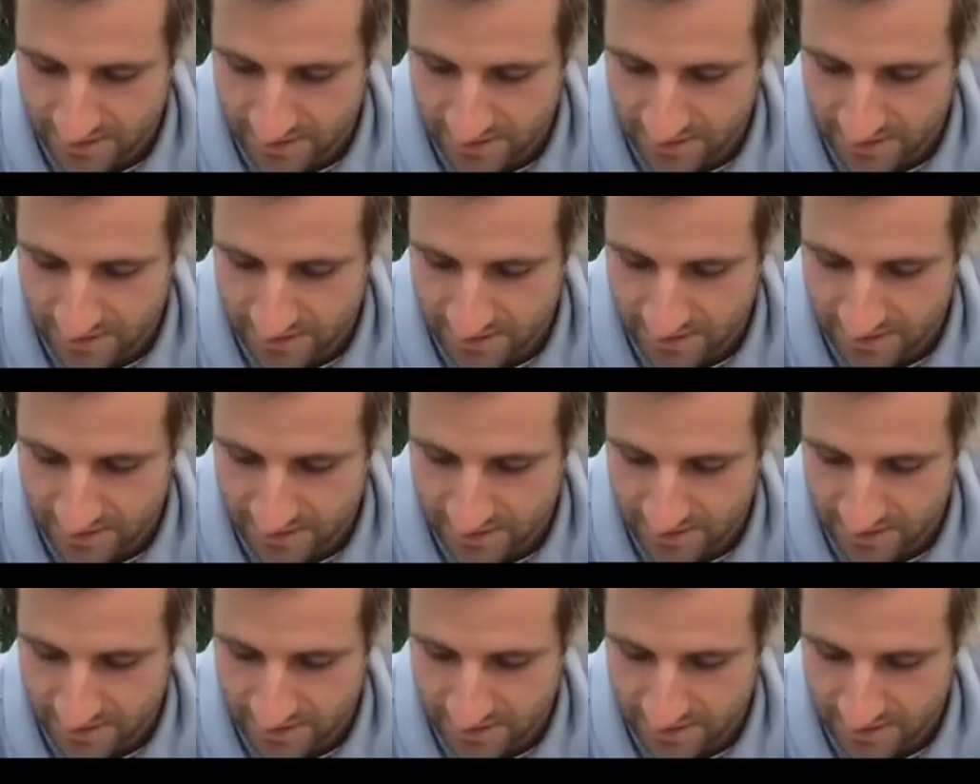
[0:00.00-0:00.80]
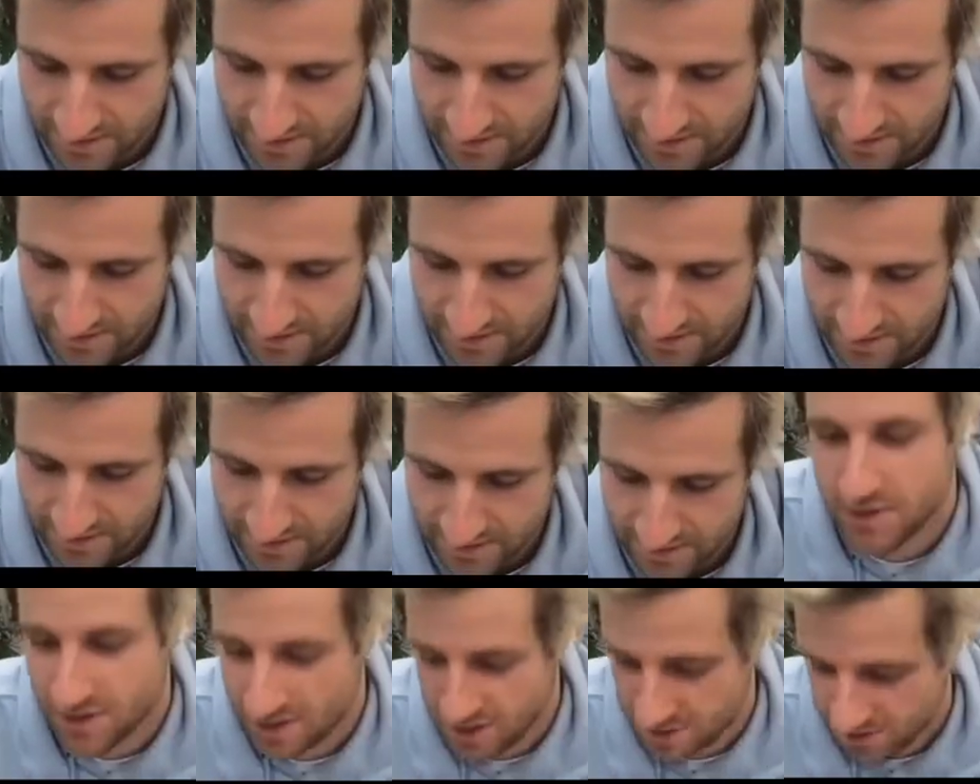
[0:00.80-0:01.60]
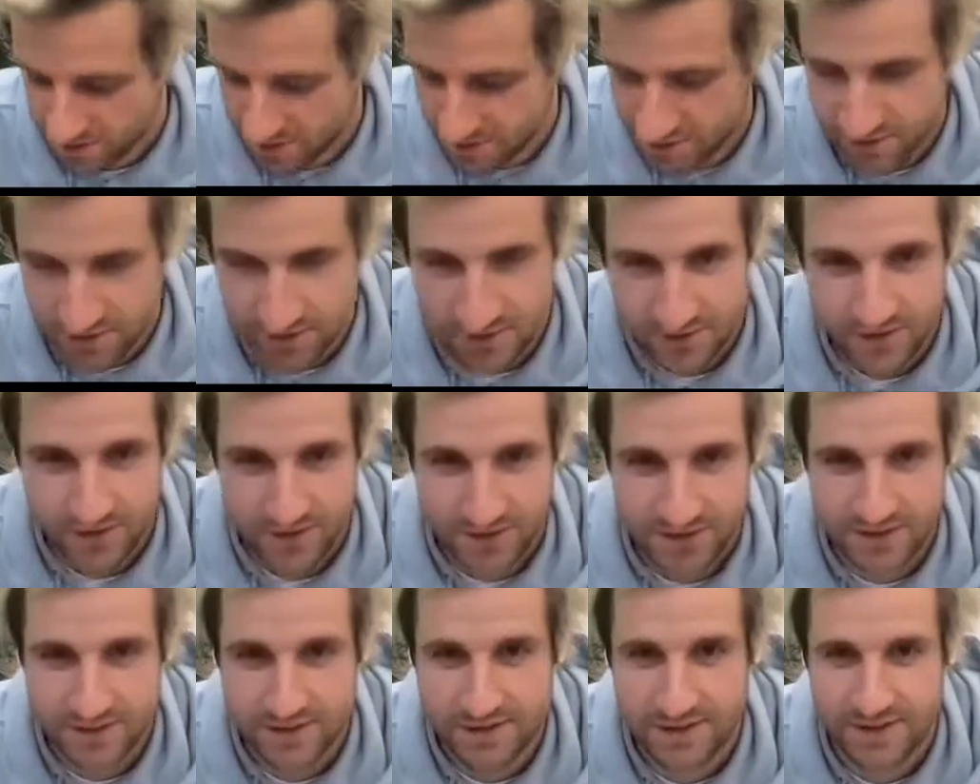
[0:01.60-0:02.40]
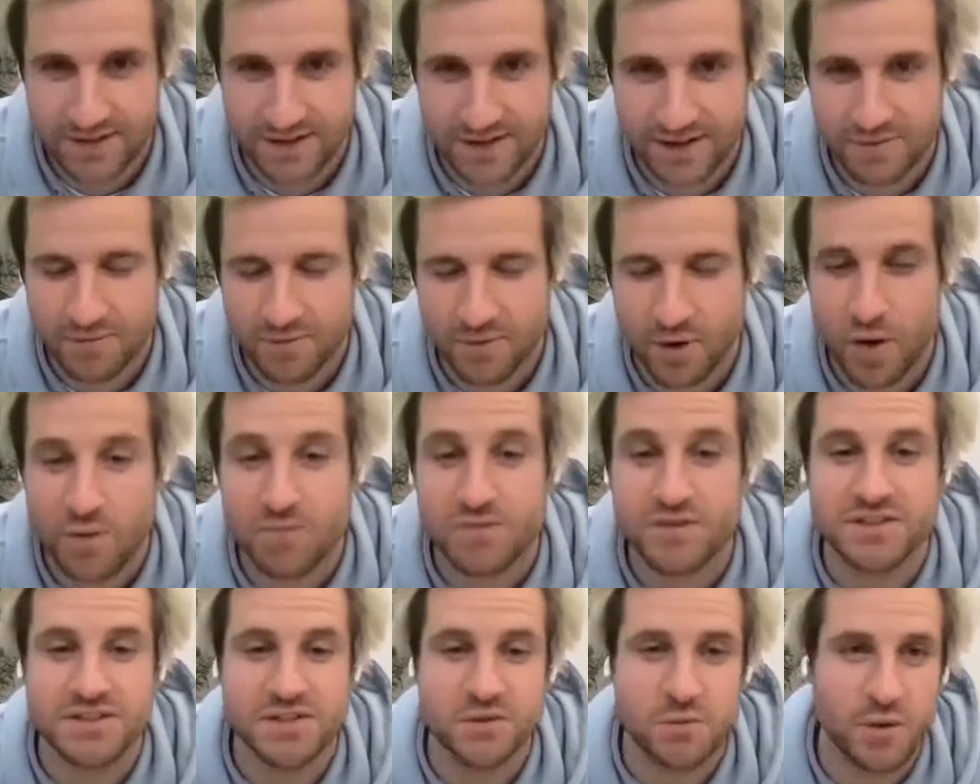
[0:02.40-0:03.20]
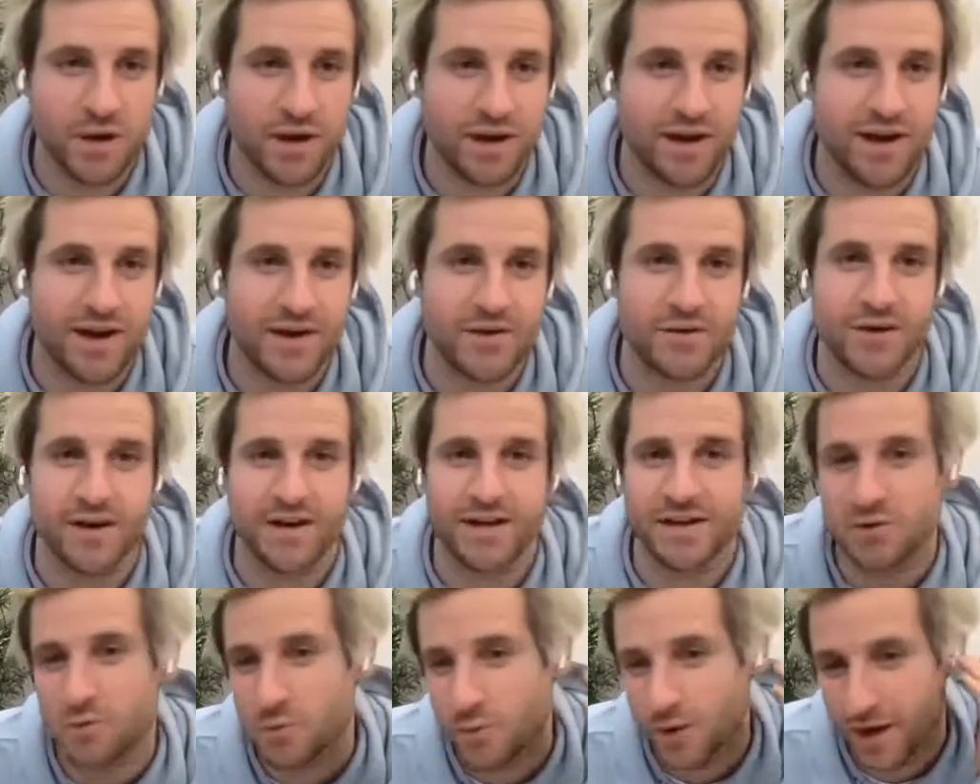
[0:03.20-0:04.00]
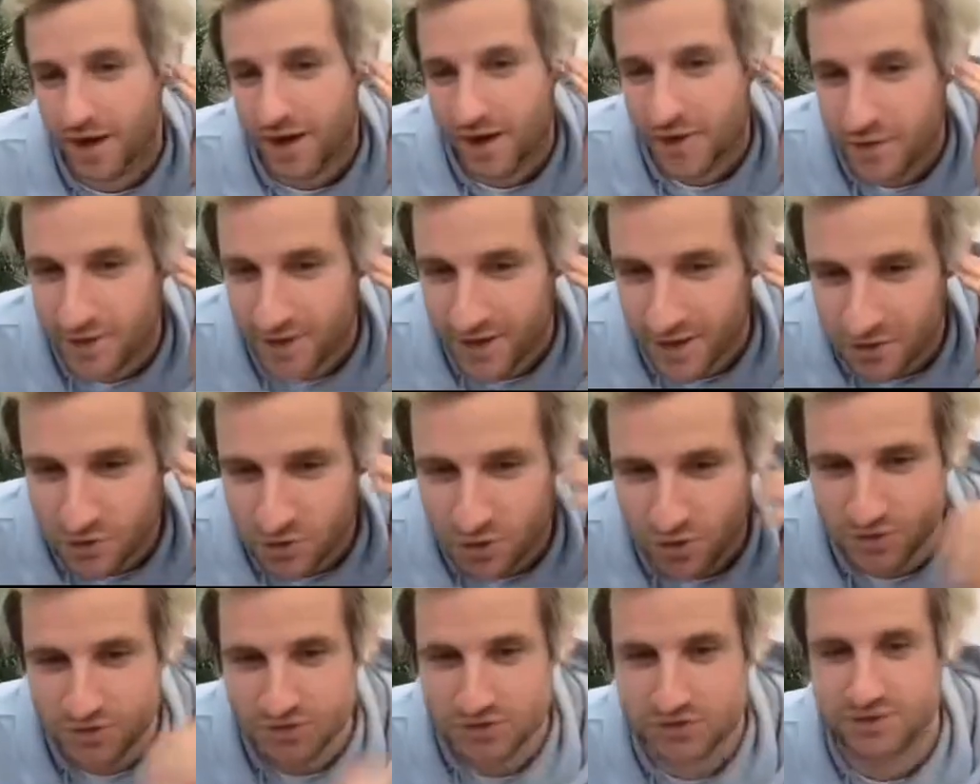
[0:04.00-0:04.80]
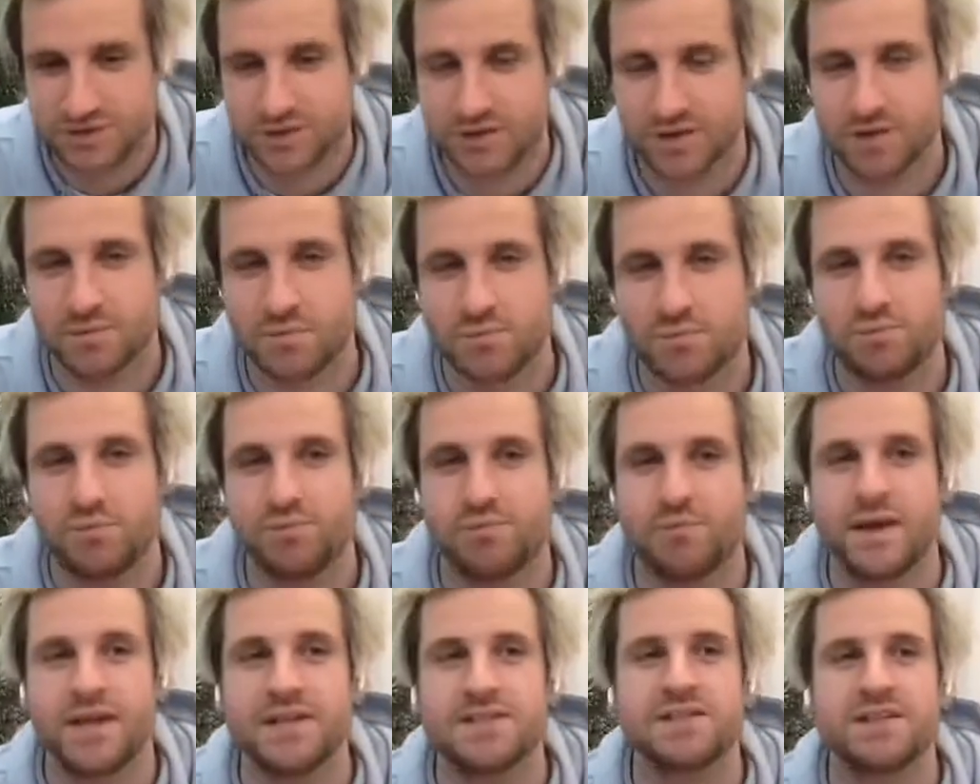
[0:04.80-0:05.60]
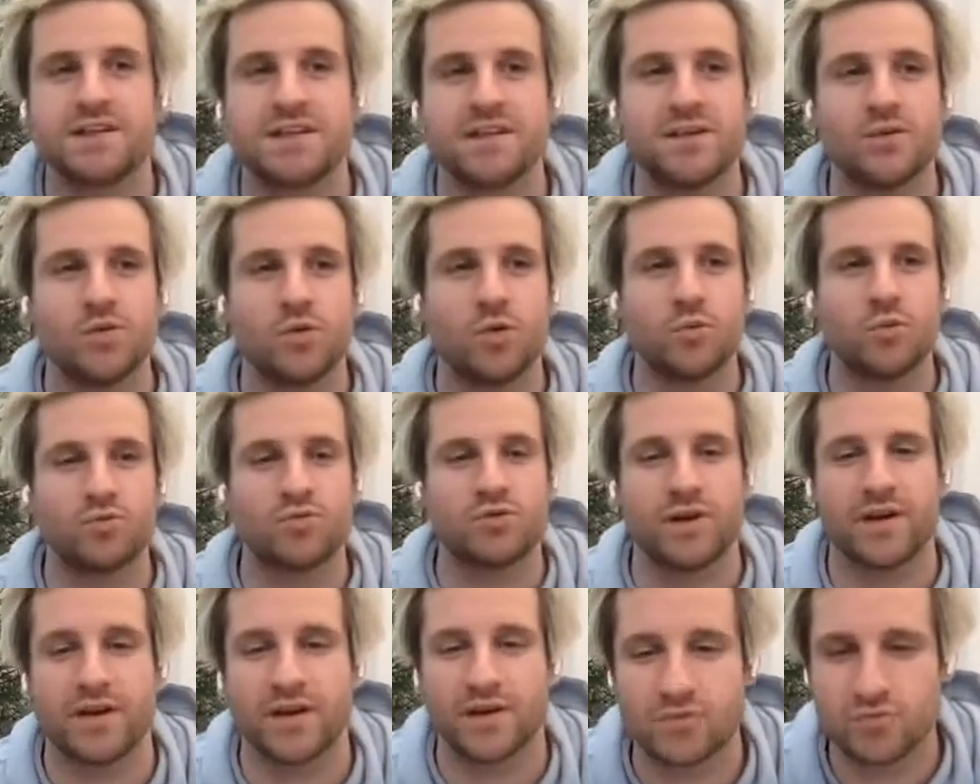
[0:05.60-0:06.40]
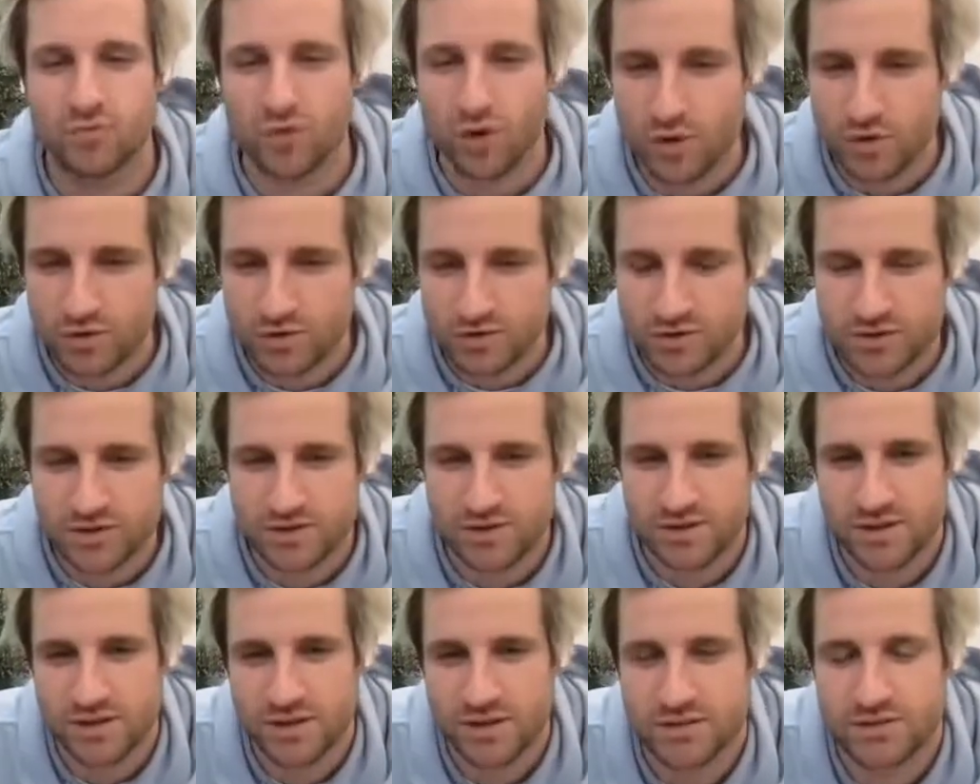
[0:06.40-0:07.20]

I was in the 15 minutes. Obviously, we're hiring across basically all product roles.